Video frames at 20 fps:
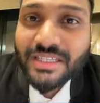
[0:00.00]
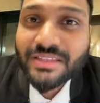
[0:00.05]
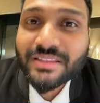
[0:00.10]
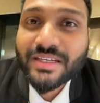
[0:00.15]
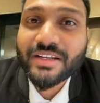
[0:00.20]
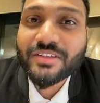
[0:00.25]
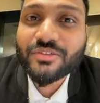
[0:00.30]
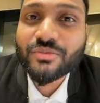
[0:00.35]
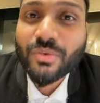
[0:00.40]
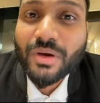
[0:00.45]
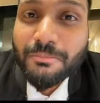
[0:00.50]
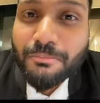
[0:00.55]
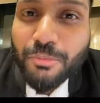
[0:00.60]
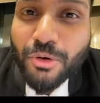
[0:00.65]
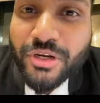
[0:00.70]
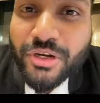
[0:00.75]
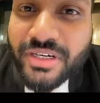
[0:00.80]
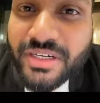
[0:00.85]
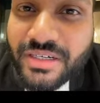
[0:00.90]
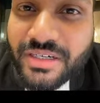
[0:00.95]
that is
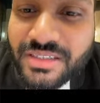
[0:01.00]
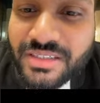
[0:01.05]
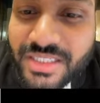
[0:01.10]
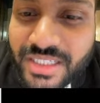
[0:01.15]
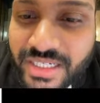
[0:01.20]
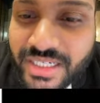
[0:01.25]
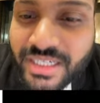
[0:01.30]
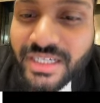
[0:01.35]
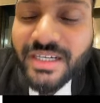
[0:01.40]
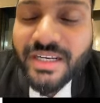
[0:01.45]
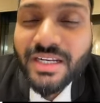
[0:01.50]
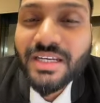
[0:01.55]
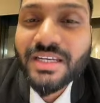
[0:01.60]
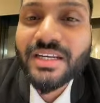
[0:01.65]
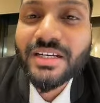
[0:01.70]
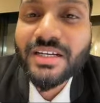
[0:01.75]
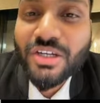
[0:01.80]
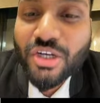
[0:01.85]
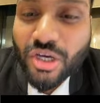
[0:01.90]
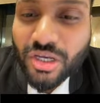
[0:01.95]
$1.3
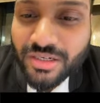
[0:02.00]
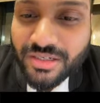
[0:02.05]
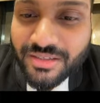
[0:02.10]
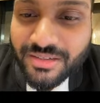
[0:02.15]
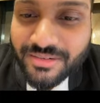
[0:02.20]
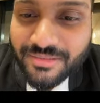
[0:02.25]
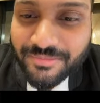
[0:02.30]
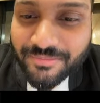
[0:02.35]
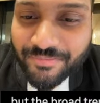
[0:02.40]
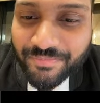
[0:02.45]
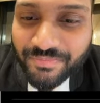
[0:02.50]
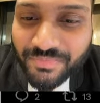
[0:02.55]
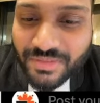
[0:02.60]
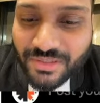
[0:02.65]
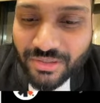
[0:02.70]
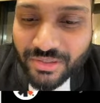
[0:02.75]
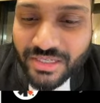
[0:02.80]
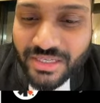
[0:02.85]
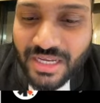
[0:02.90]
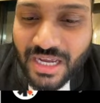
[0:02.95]
trillion.
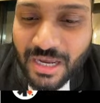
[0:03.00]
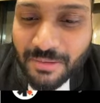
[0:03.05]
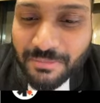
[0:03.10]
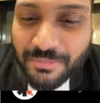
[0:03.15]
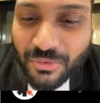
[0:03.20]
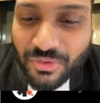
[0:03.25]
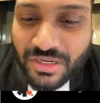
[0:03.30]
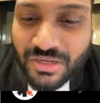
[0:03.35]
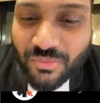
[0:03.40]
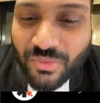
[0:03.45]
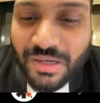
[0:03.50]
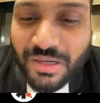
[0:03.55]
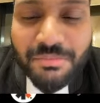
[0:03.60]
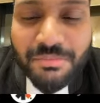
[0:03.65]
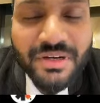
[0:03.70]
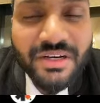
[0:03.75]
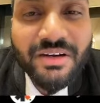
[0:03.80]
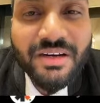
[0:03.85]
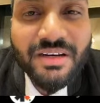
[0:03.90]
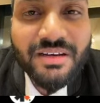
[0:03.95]
Okay, yahan pe only
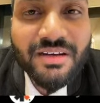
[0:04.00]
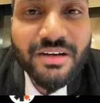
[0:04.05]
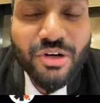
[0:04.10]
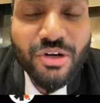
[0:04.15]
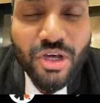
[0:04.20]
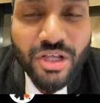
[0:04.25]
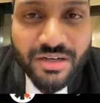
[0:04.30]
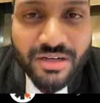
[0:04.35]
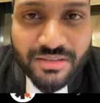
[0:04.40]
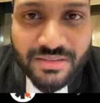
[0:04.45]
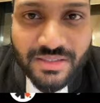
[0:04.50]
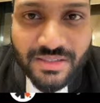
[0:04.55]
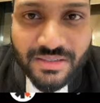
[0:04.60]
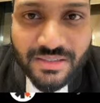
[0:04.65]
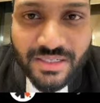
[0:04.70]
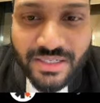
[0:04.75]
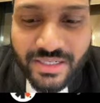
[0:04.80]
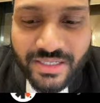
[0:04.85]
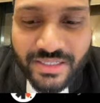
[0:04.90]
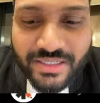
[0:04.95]
$1 trillion tha.
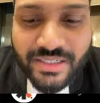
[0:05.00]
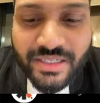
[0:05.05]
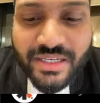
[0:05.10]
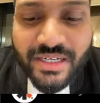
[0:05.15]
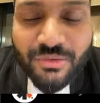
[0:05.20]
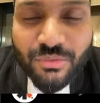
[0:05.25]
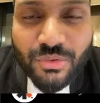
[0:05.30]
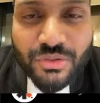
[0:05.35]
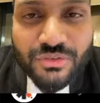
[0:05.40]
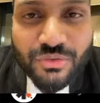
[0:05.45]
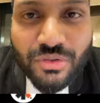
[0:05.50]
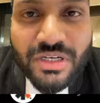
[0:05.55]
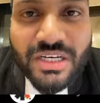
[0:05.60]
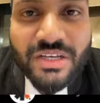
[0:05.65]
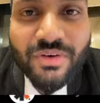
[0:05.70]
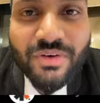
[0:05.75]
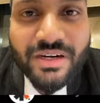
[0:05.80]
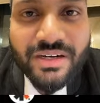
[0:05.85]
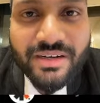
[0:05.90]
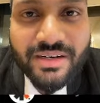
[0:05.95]
Here it was only
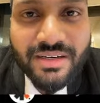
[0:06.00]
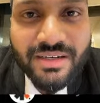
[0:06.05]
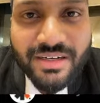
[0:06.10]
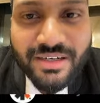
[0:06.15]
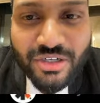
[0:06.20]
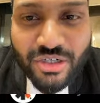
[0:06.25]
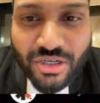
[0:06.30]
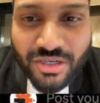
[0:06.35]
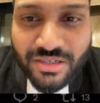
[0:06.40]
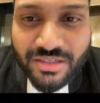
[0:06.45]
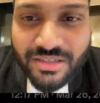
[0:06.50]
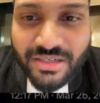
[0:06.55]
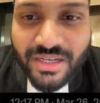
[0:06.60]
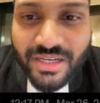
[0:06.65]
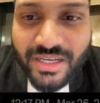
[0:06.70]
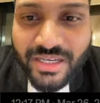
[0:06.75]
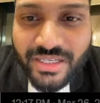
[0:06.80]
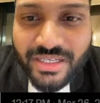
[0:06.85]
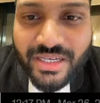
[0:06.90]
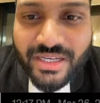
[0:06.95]
$1 trillion.
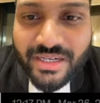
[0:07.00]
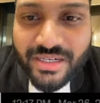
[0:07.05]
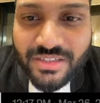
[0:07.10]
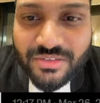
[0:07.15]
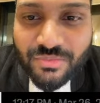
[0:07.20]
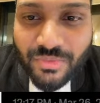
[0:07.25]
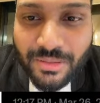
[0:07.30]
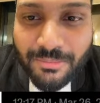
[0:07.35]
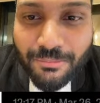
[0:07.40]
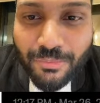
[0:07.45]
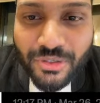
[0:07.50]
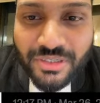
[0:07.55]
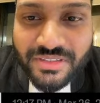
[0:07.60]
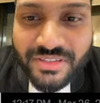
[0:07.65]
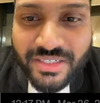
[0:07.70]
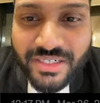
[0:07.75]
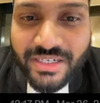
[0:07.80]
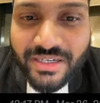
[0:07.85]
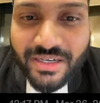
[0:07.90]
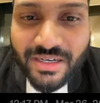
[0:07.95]
Here it is $1.3
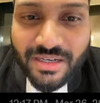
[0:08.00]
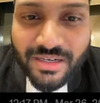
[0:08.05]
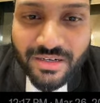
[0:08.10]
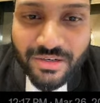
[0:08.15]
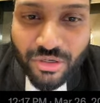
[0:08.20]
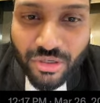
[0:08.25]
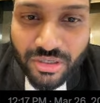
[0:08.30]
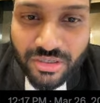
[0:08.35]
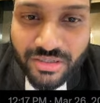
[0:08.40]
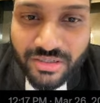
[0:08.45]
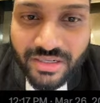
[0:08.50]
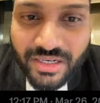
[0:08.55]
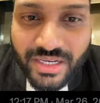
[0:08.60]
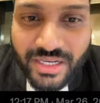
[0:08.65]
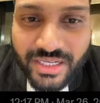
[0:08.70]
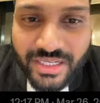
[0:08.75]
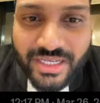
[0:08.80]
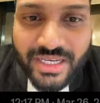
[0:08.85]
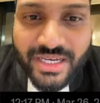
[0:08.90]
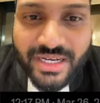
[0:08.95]
trillion.
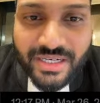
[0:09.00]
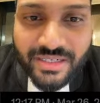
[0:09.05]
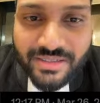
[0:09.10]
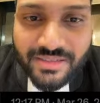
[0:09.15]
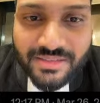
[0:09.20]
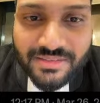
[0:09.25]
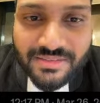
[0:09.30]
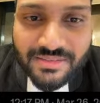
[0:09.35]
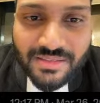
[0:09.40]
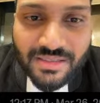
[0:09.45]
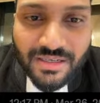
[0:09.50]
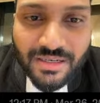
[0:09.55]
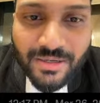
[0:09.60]
Here it is